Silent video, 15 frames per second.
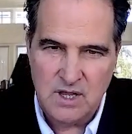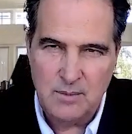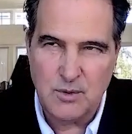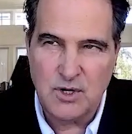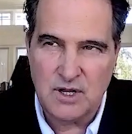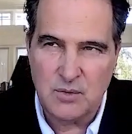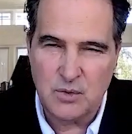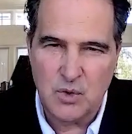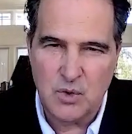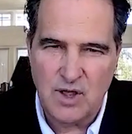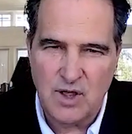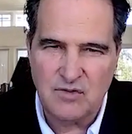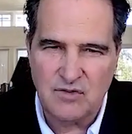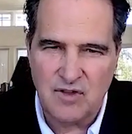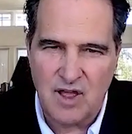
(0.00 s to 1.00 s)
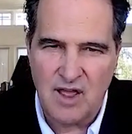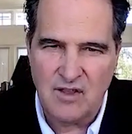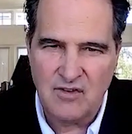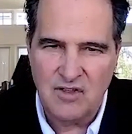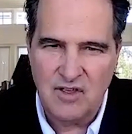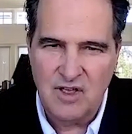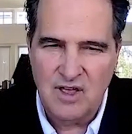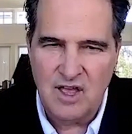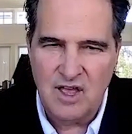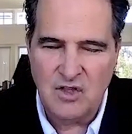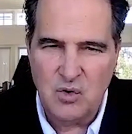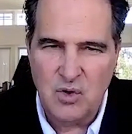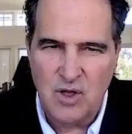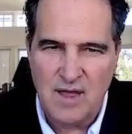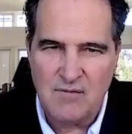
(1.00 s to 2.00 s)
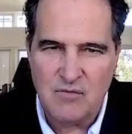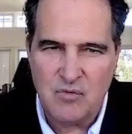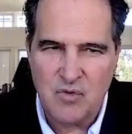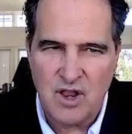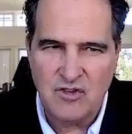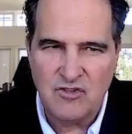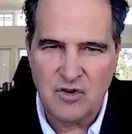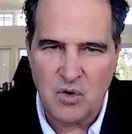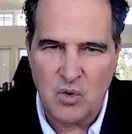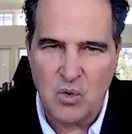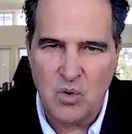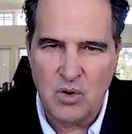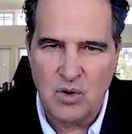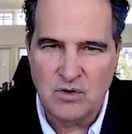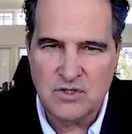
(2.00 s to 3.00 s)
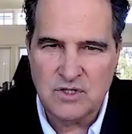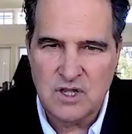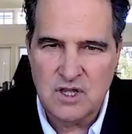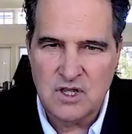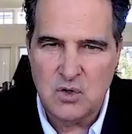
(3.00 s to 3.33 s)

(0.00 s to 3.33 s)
particularly when you exercise and you have rancid oils,